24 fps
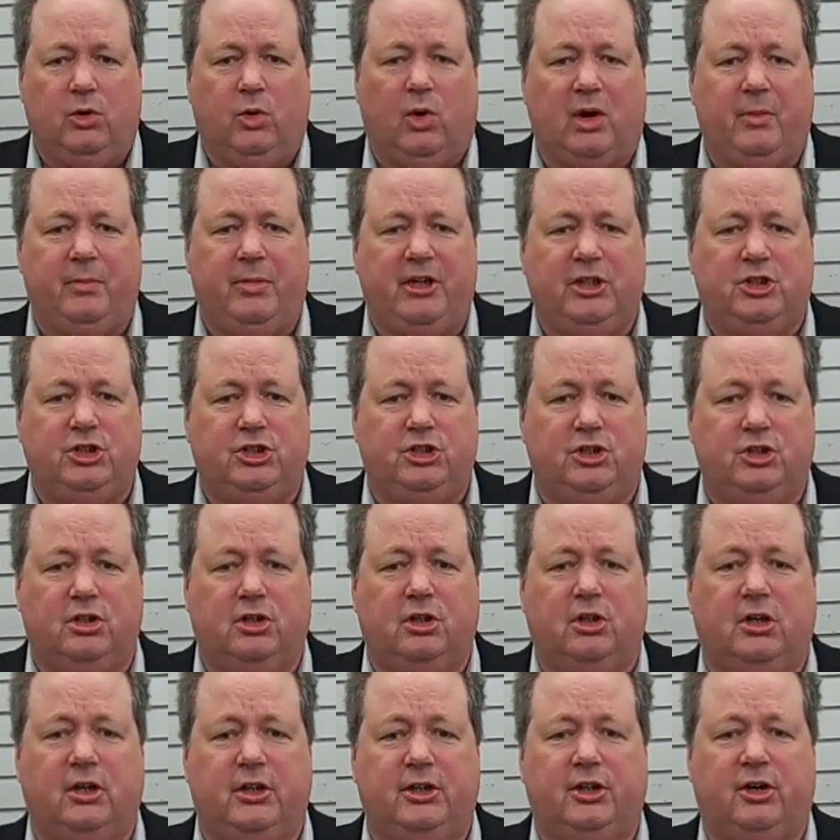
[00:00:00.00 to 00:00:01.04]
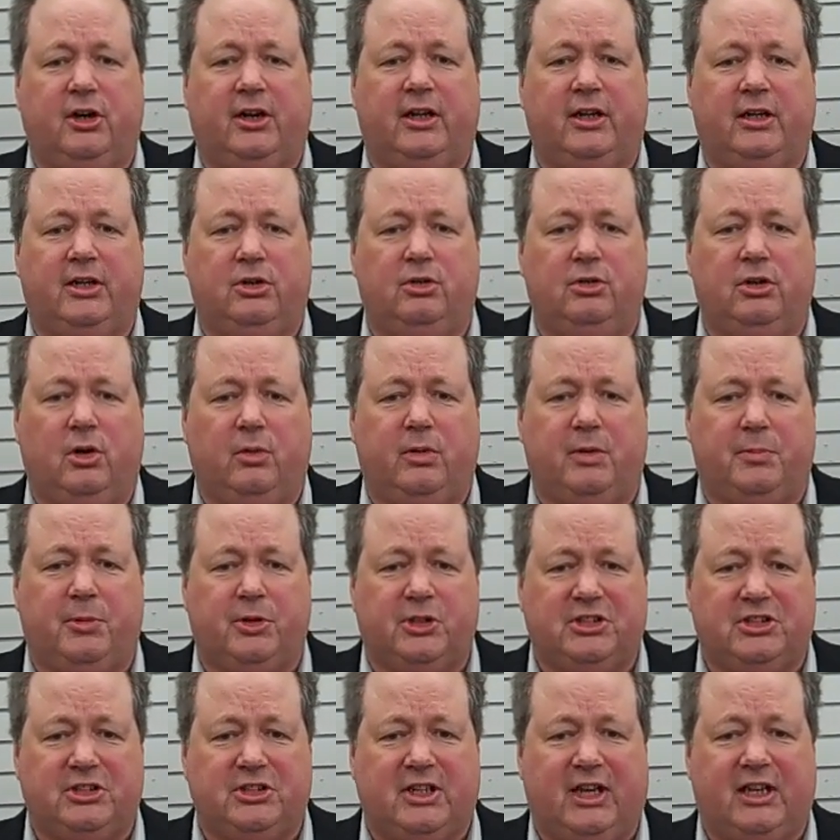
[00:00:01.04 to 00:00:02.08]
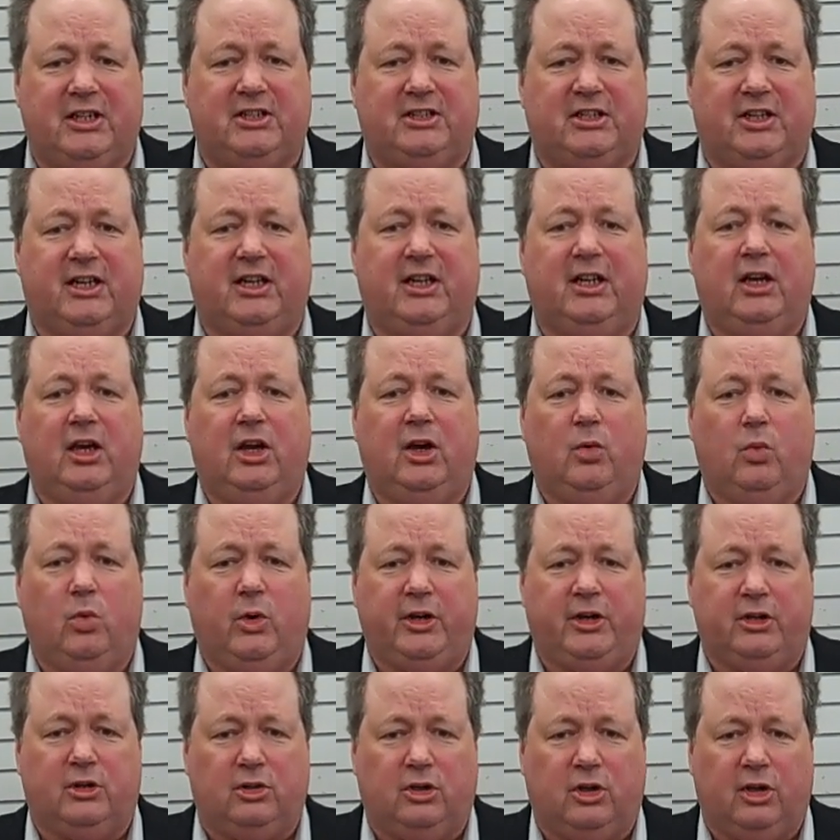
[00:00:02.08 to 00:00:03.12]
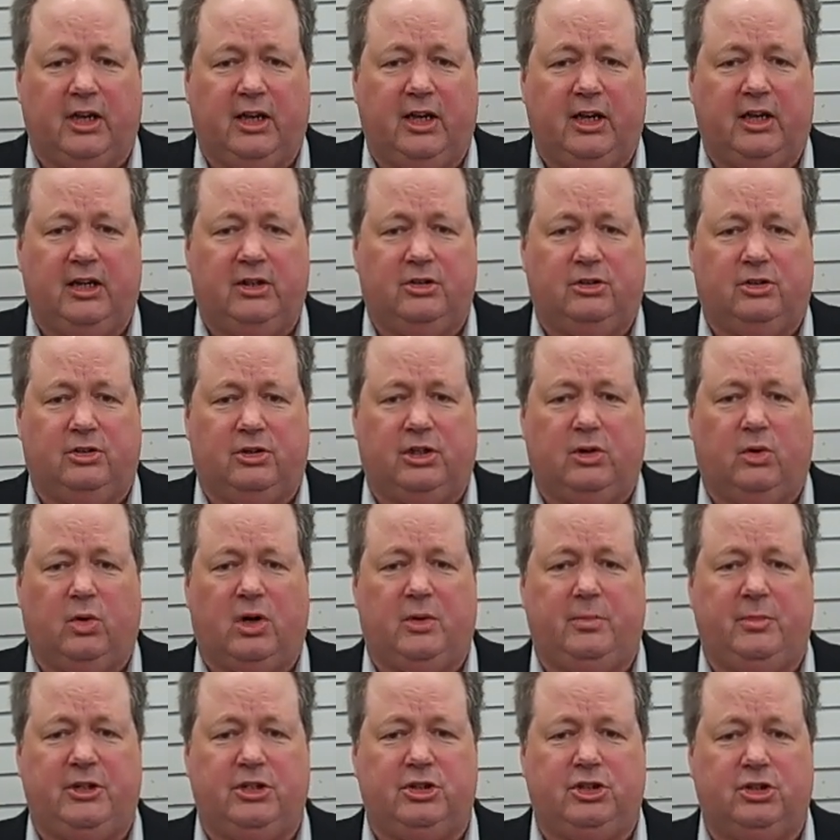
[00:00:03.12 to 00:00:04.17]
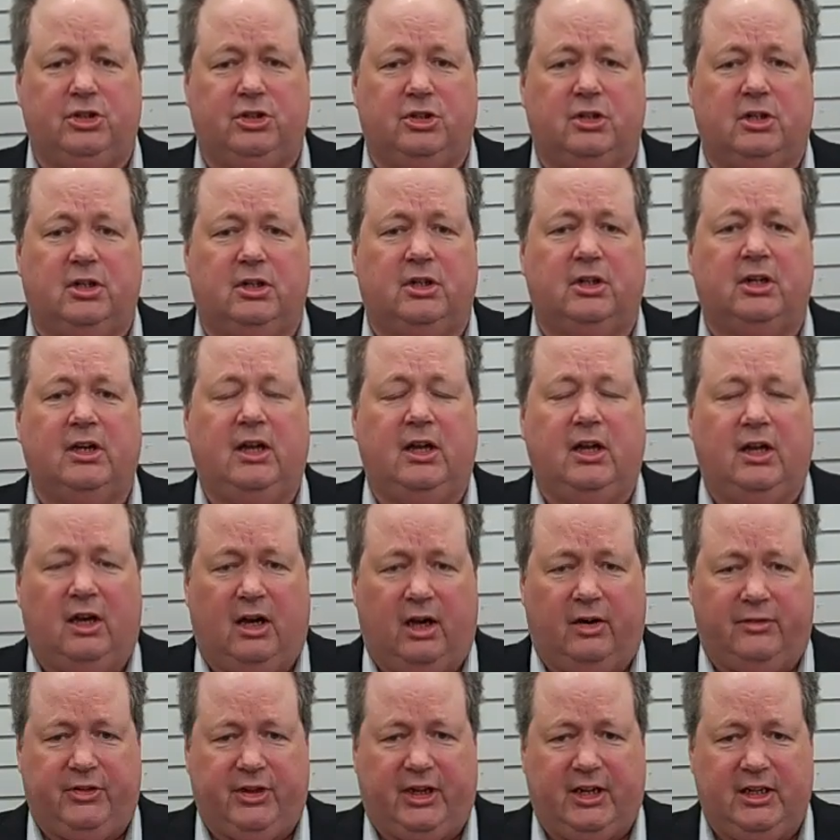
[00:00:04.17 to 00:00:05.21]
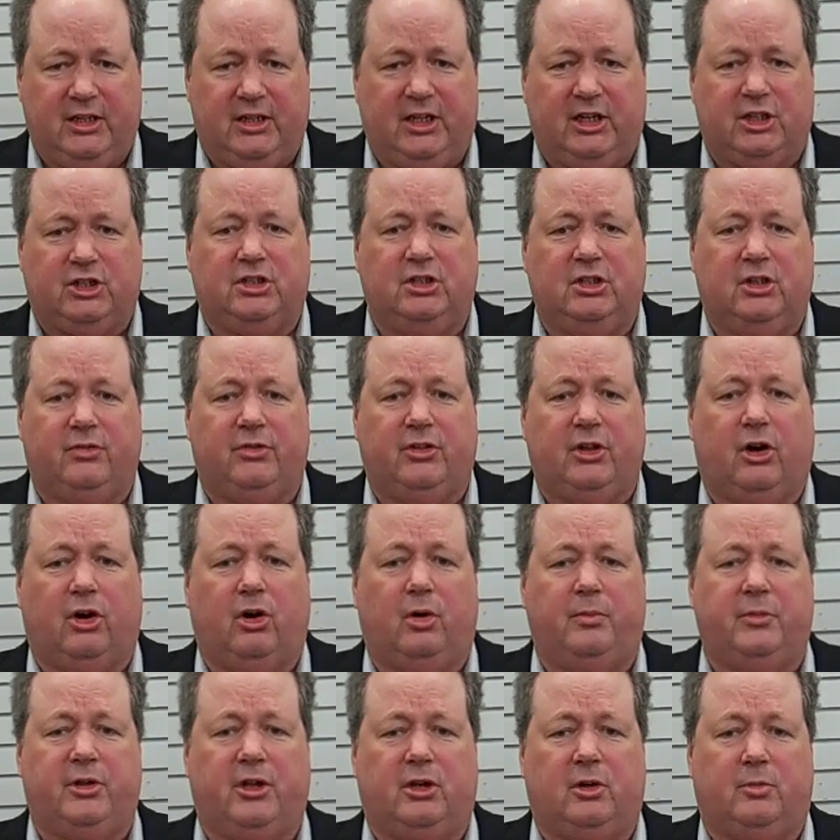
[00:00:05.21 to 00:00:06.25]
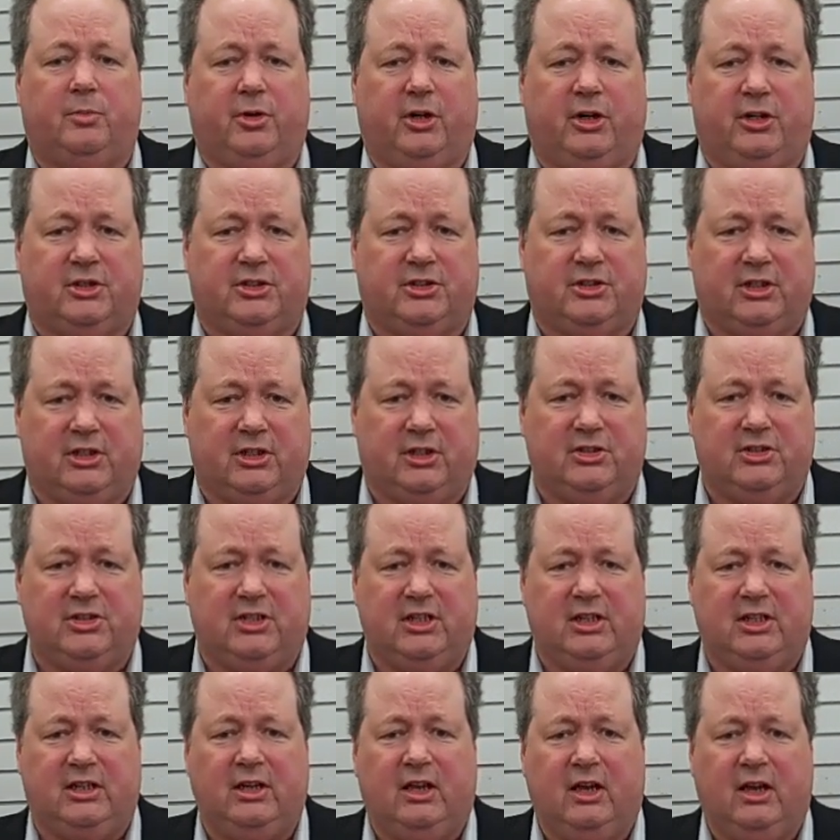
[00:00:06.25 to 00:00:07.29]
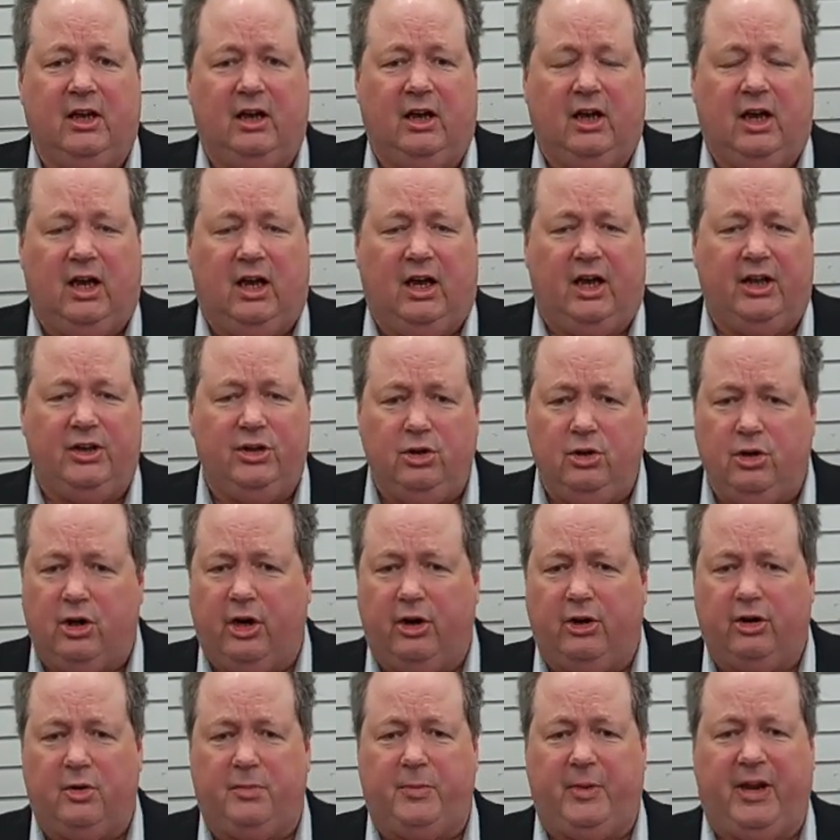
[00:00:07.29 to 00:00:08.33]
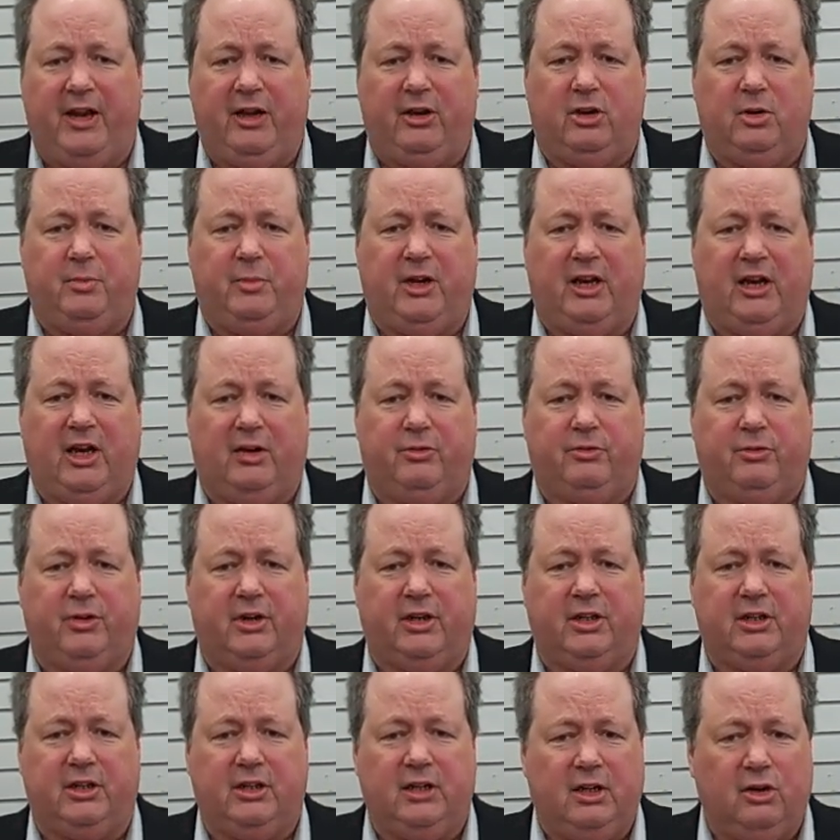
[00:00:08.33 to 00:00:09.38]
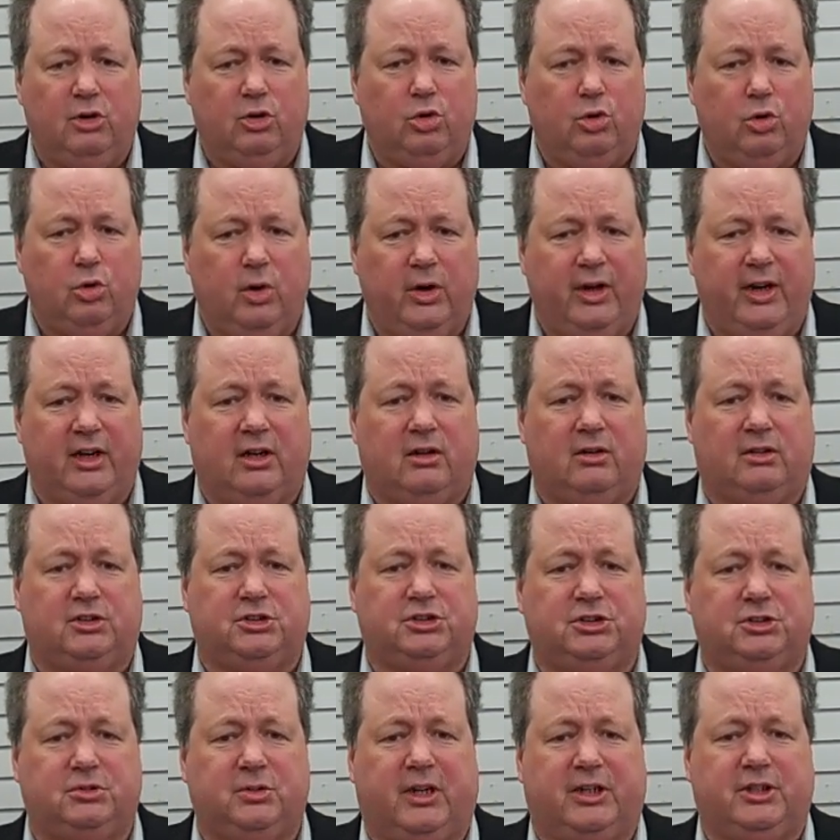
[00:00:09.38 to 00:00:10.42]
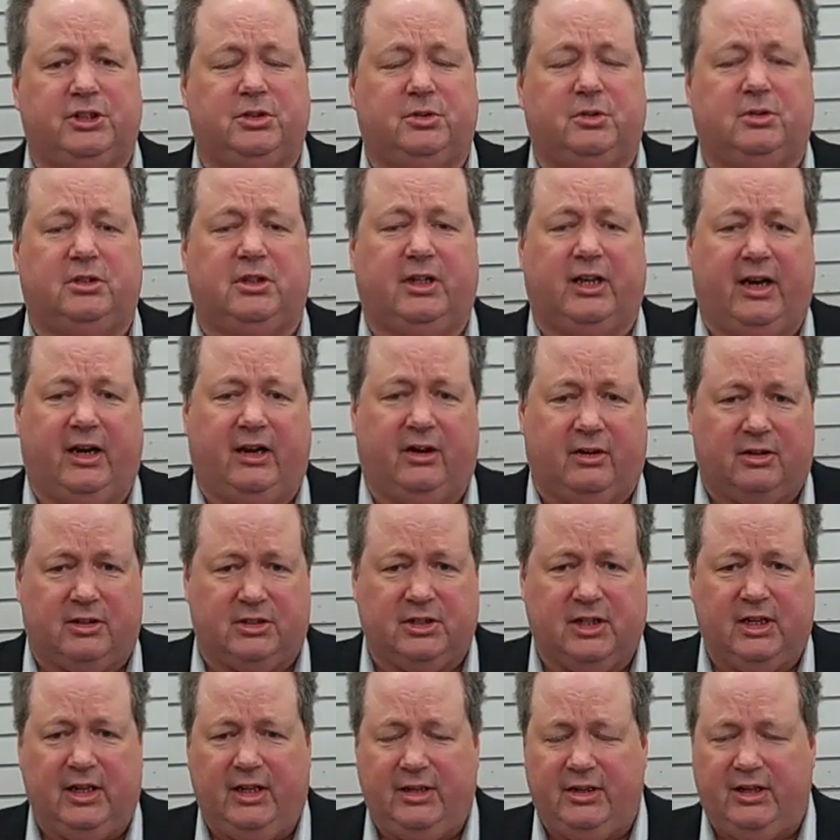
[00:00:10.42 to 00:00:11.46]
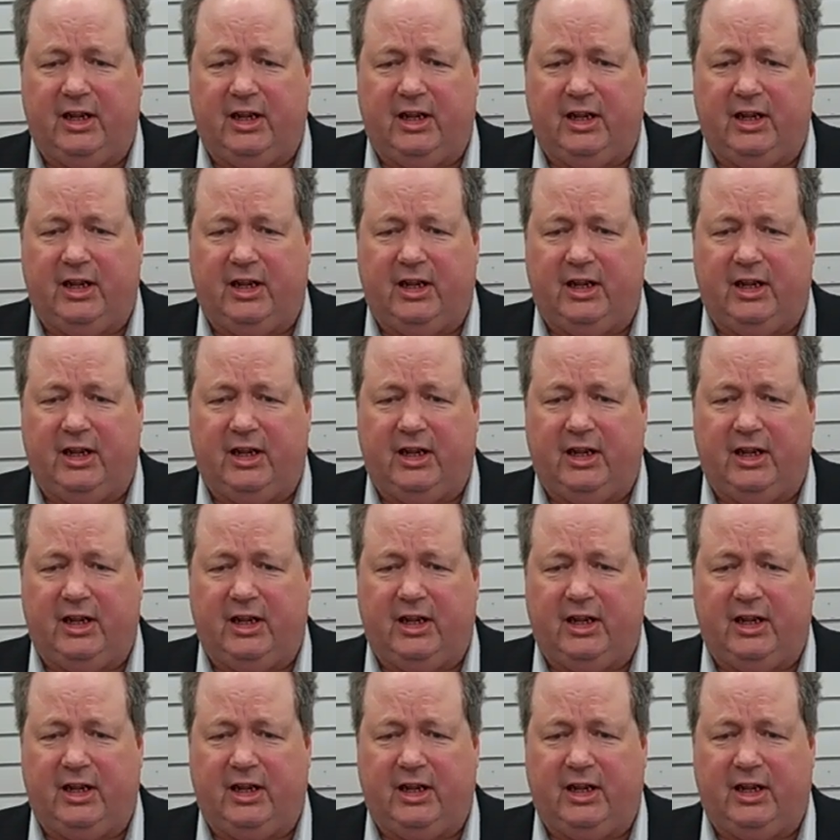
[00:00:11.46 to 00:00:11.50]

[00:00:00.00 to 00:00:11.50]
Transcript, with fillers: You want to be sure you you know precisely what you're looking into. You want to be sure of the condition of the home that you're purchasing. You see, a new coat of paint could be covering critical structural errors.